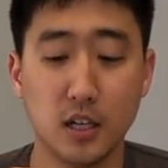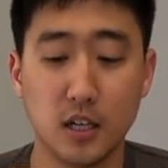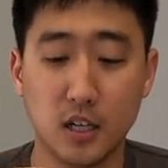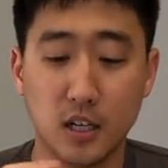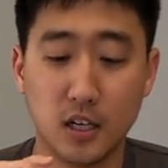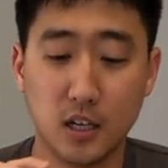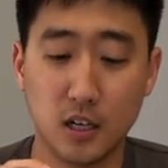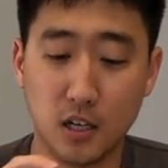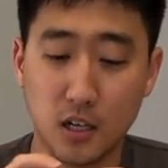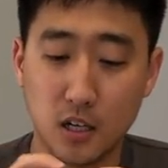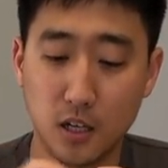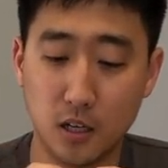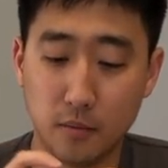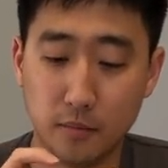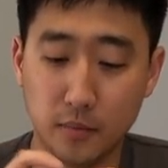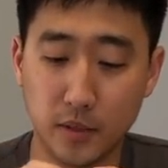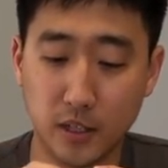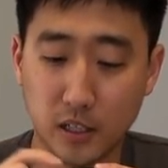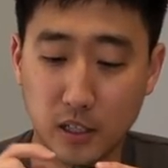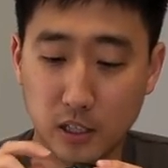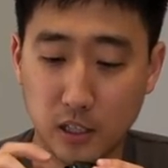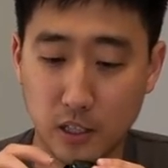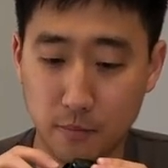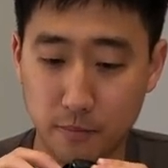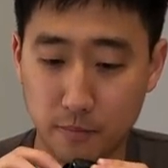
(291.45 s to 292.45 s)
Um, the
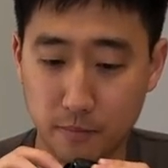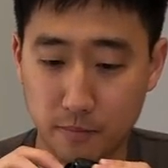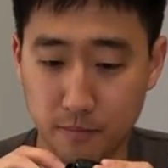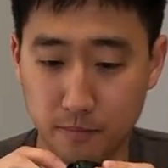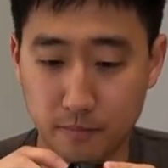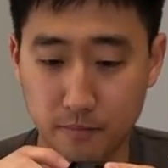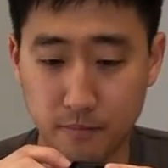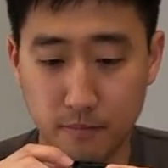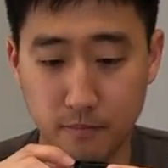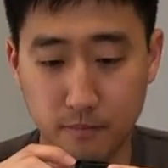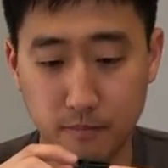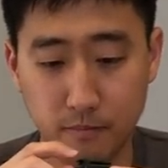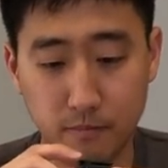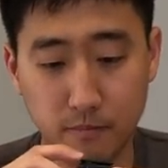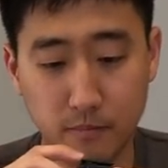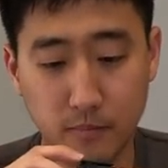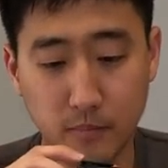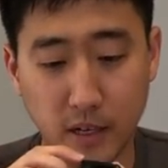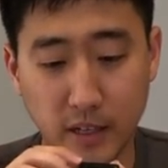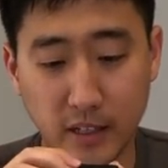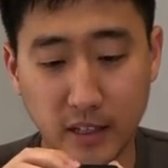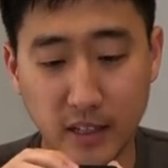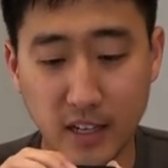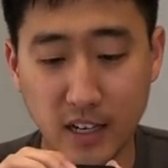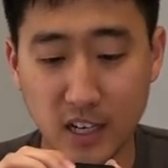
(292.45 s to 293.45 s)
clip
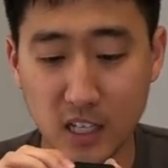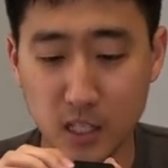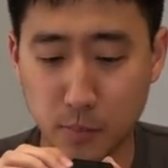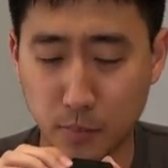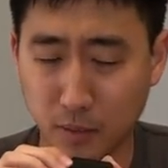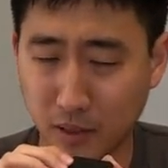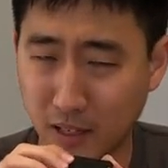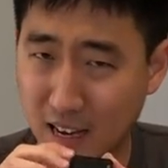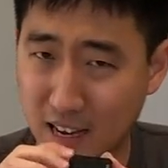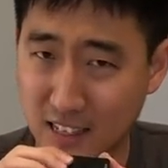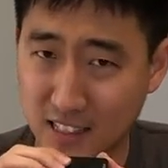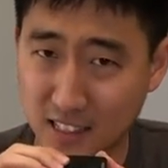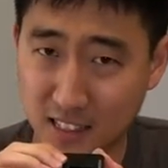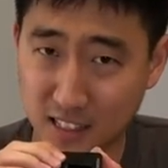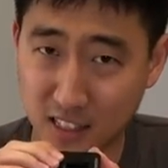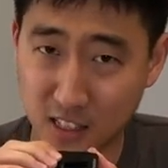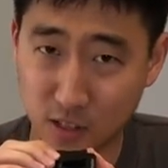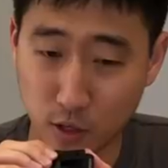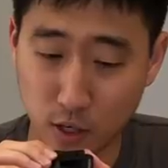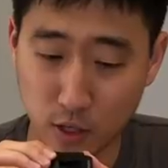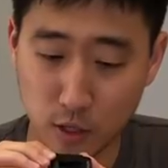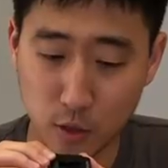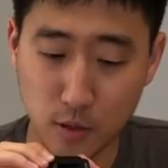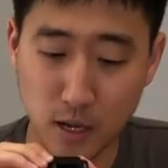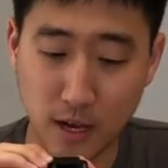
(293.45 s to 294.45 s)
I think it's plastic,
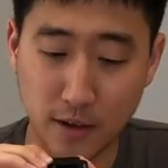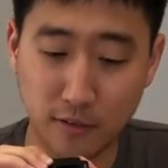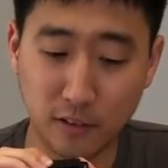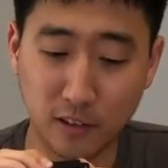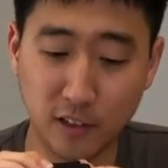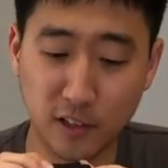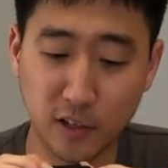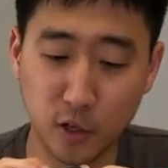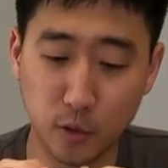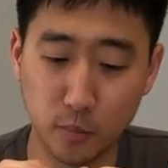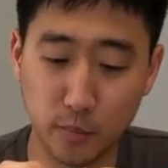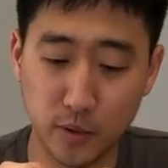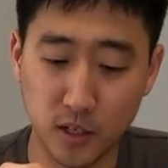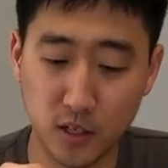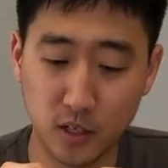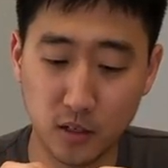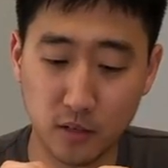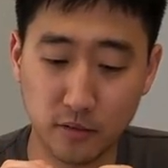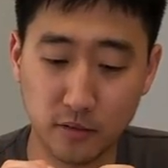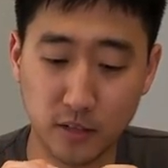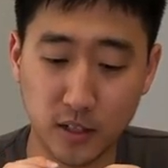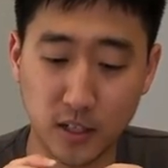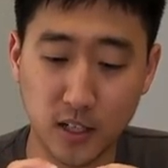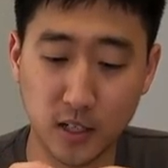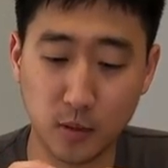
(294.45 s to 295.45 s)
so I do have a little bit
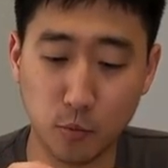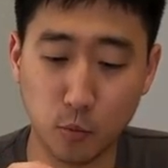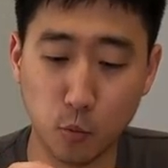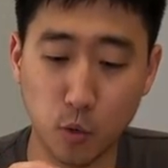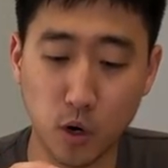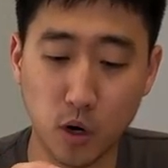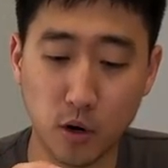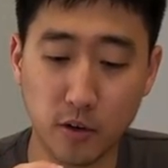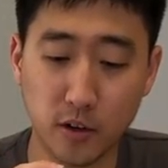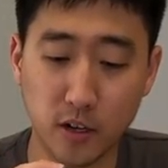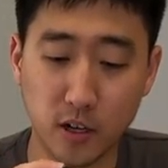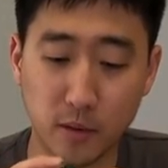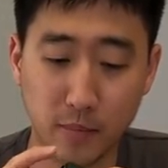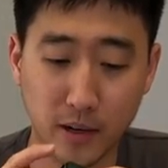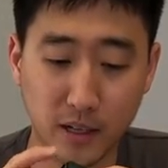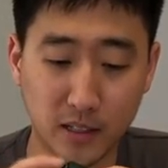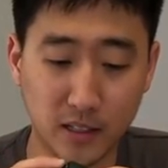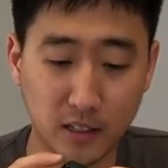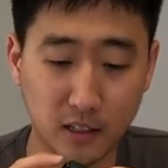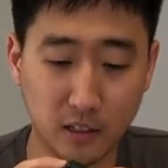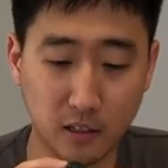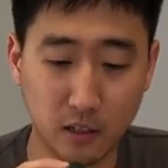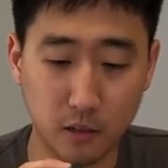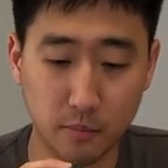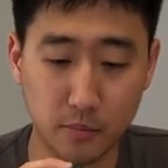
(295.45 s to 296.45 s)
of um, worry about
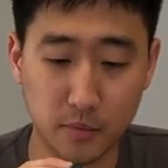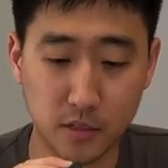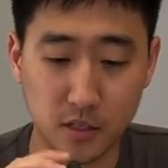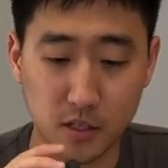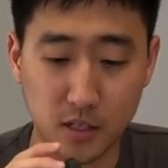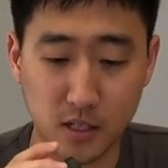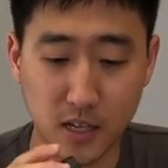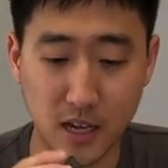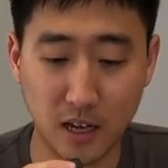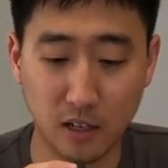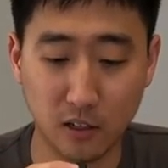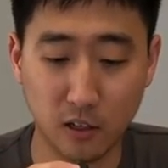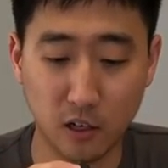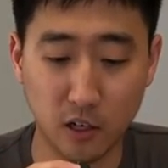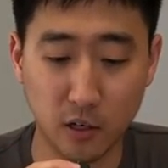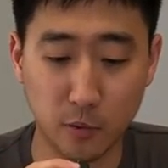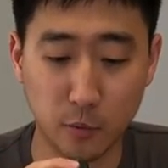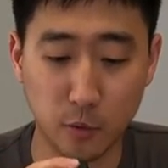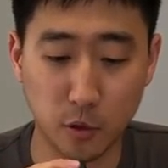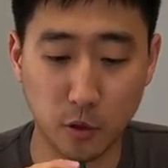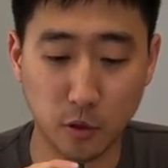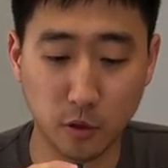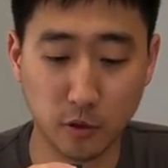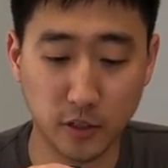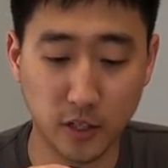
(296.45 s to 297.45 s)
the clip to see how long it
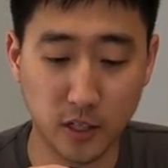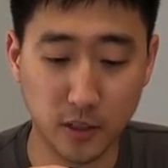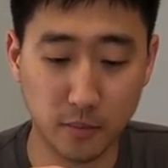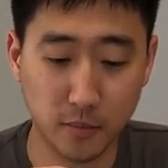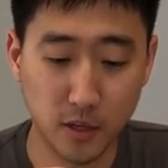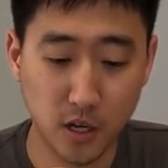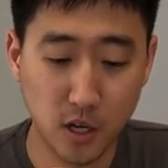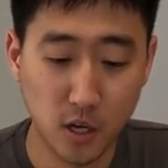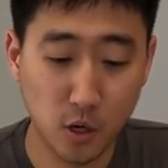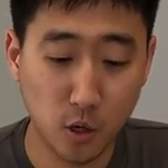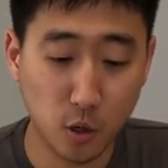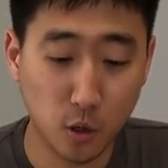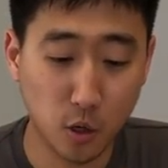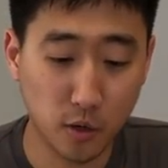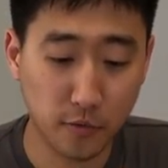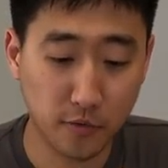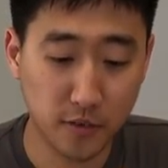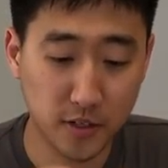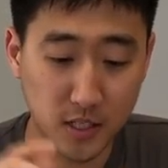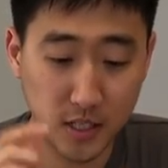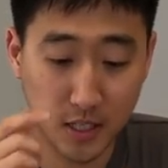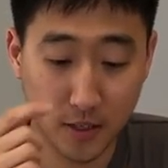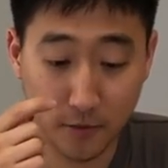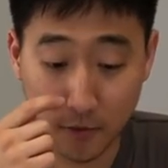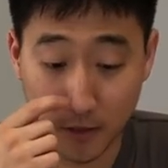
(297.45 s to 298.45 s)
will hold up or if
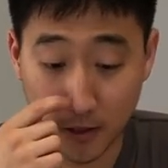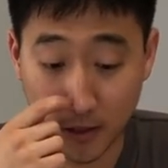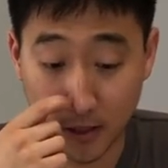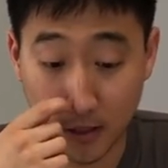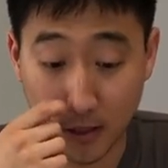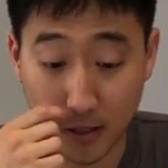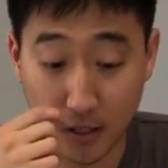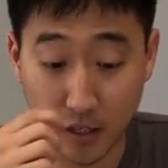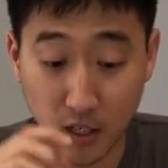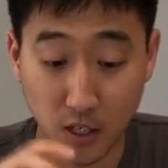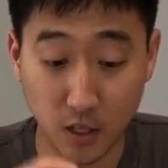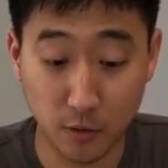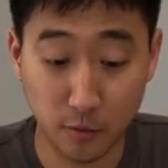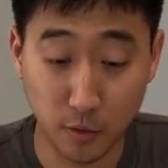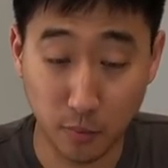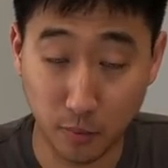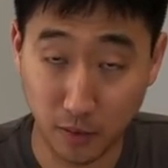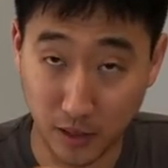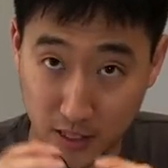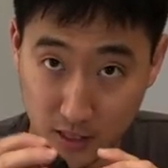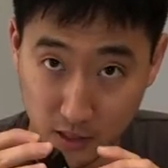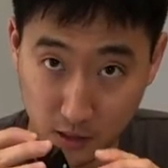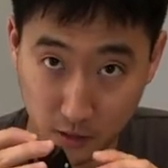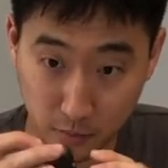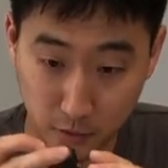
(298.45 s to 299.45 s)
it's even uh,
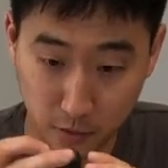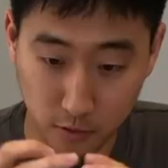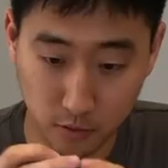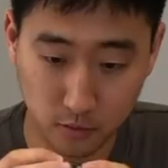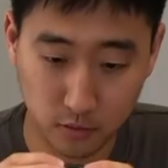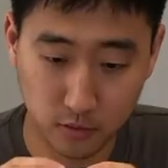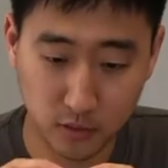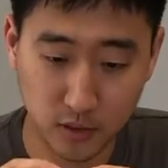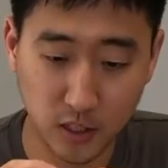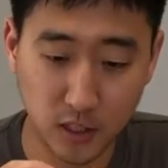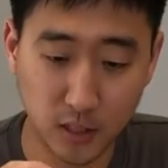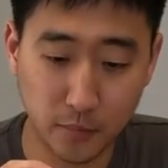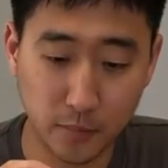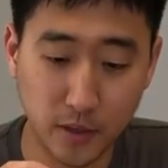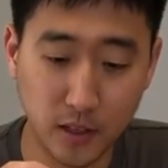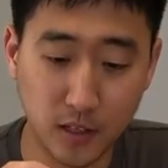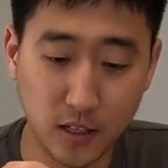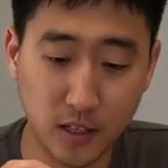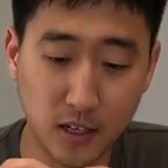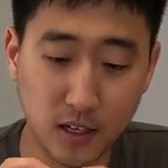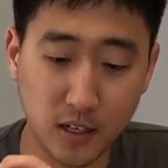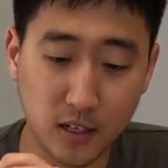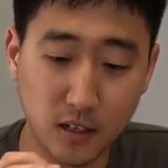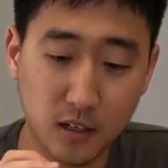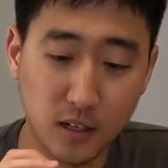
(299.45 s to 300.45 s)
replaceable um, in
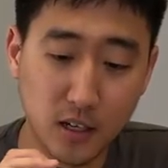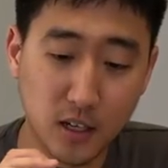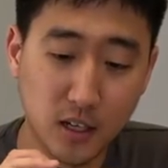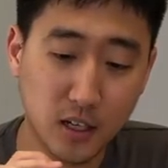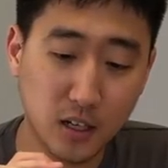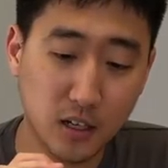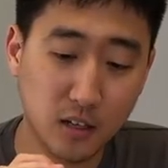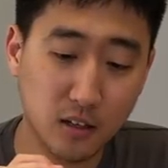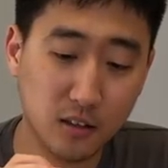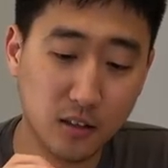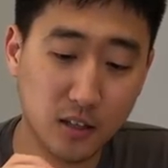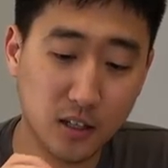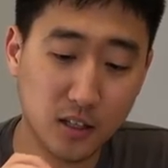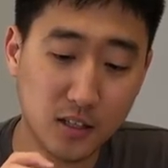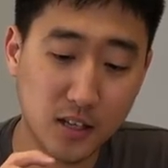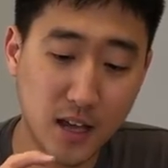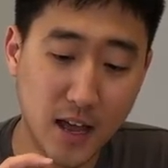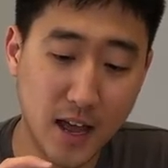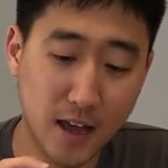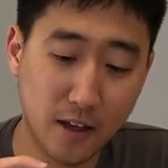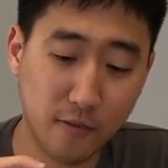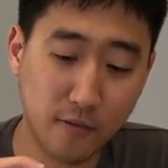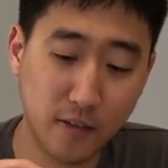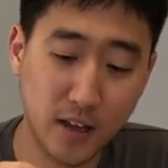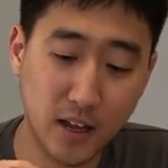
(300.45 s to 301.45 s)
the end. It does
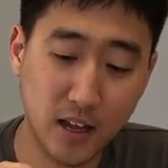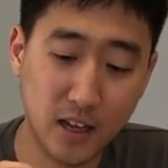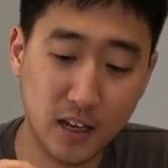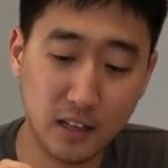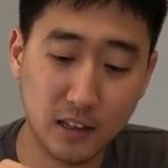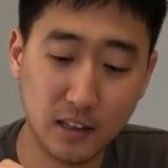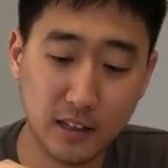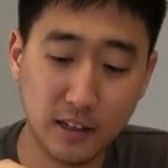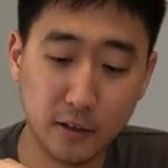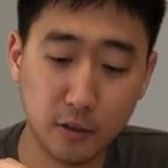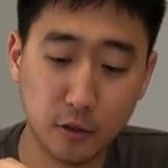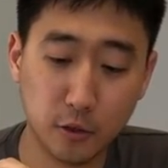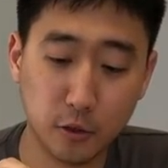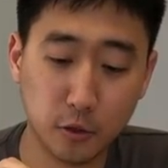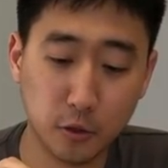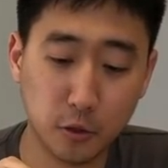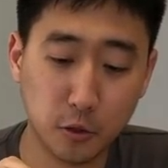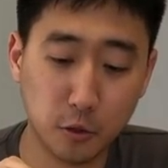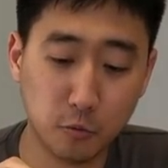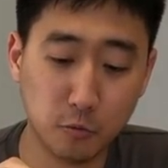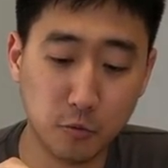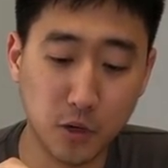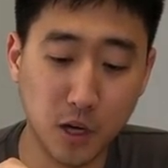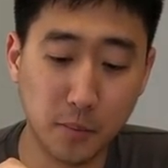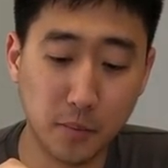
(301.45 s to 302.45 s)
have a
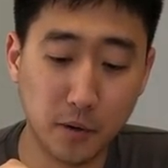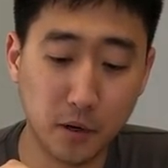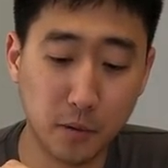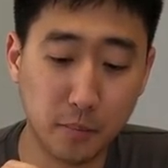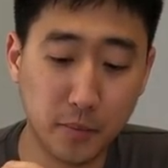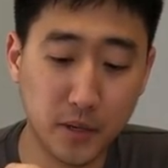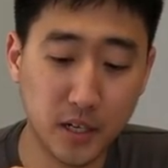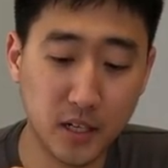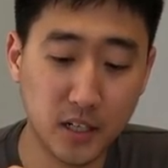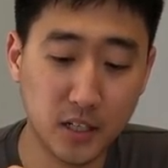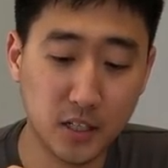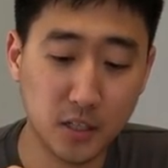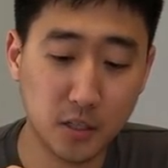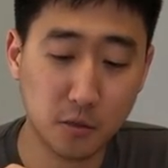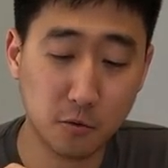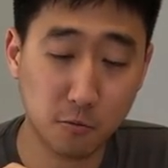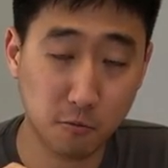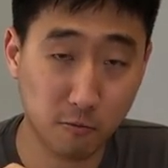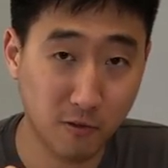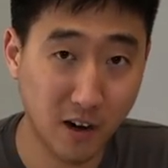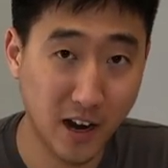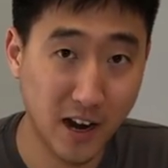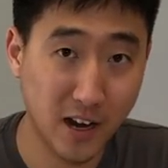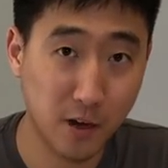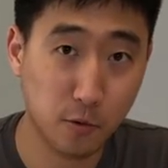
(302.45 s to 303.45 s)
little rubber piece
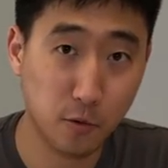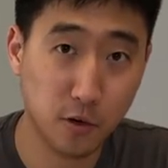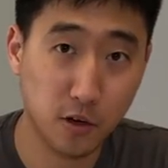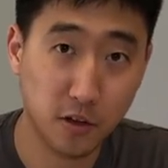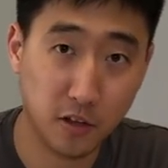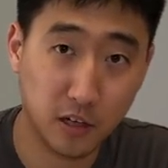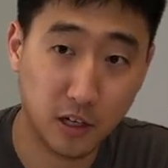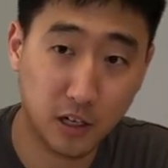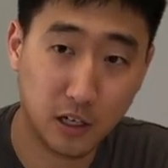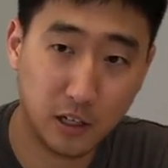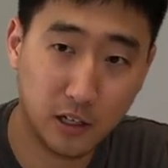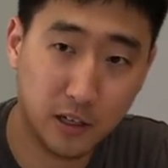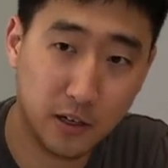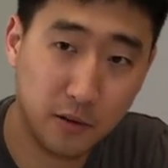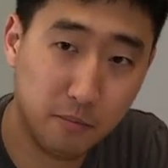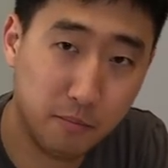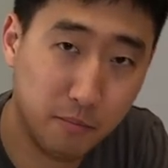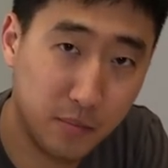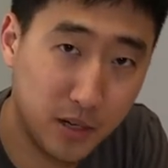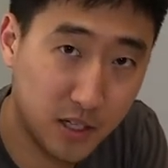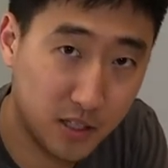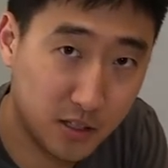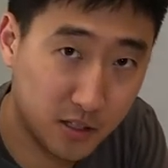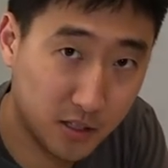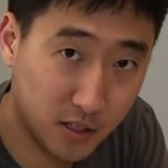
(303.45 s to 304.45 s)
right where the clip
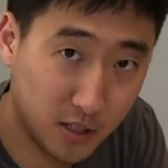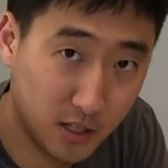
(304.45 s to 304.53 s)
meets